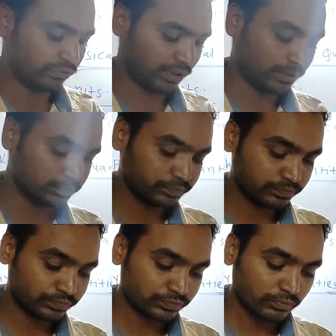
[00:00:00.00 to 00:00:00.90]
See,
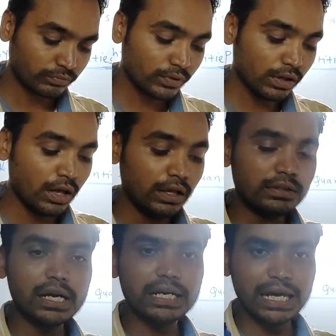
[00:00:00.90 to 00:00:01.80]

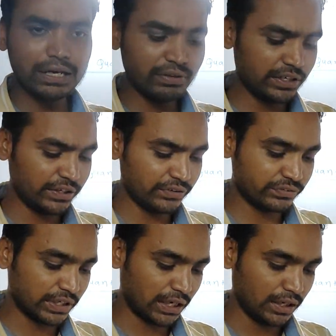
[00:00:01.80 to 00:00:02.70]
the Kelvin
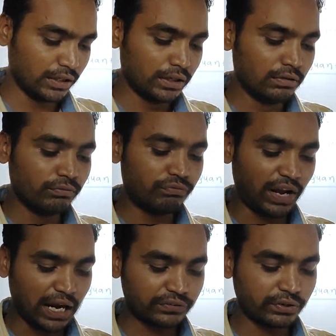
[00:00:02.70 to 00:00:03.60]
is the
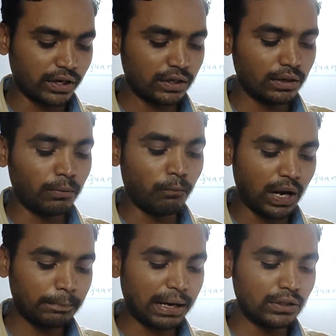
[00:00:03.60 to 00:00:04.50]
fraction
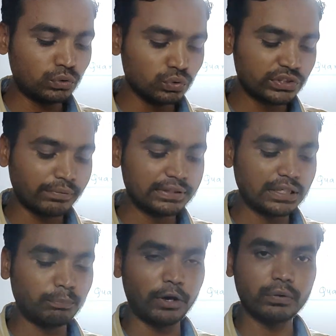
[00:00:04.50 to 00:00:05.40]
1 by
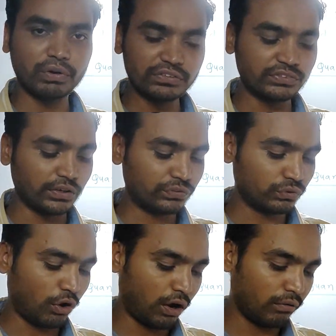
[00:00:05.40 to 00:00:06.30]

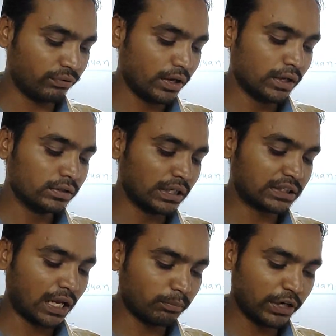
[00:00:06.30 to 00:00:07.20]
273.16 of the
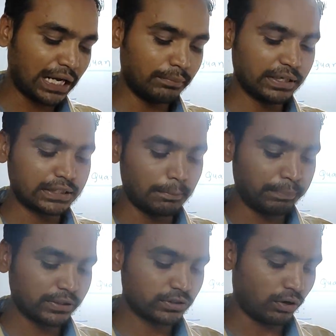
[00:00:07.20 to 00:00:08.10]
thermodynamic
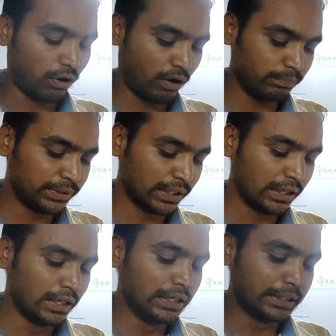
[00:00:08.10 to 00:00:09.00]
temperature of
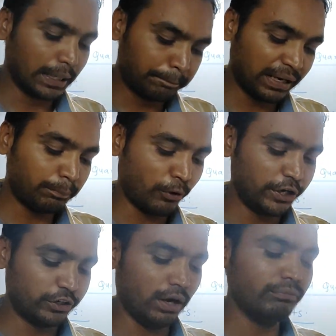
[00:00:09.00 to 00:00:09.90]
the triple
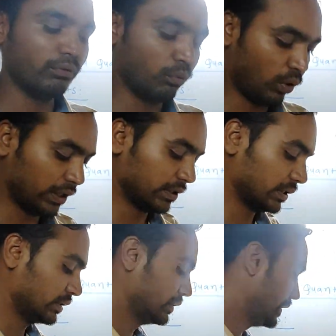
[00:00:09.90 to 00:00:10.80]
point of water.